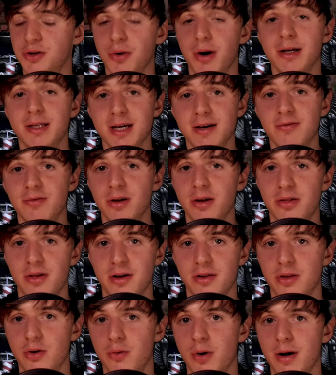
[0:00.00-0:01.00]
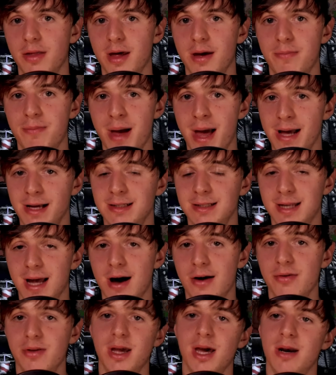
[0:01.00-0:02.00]
So I definitely think the way they paced
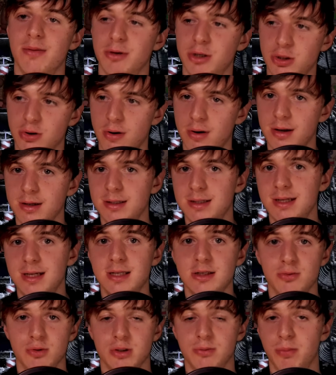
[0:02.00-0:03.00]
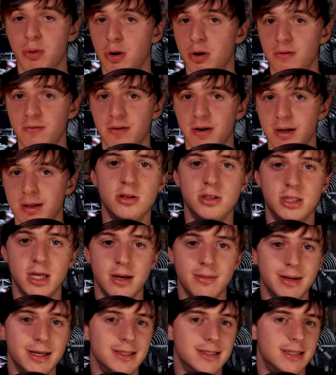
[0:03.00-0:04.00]
out the animatronic scenes was perfect.
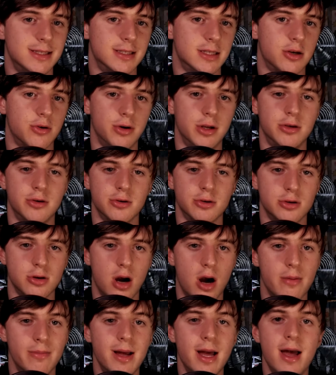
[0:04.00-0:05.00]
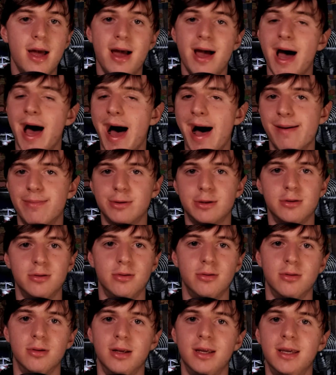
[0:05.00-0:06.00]
Jim Henson's Creature Shop
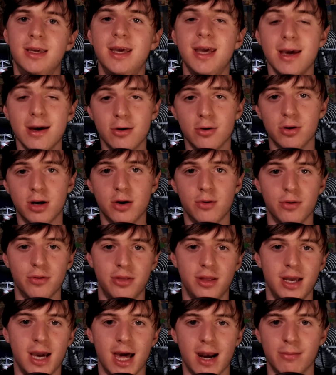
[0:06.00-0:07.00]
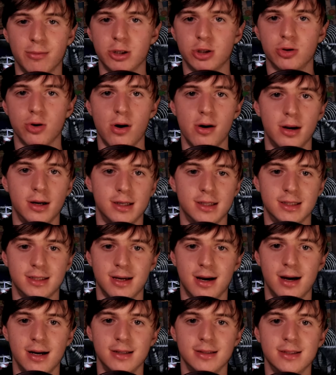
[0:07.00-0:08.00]
absolutely killed it with the animatronic
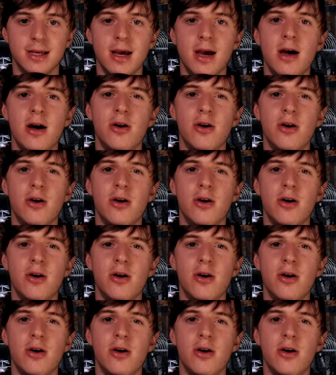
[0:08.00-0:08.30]
designs.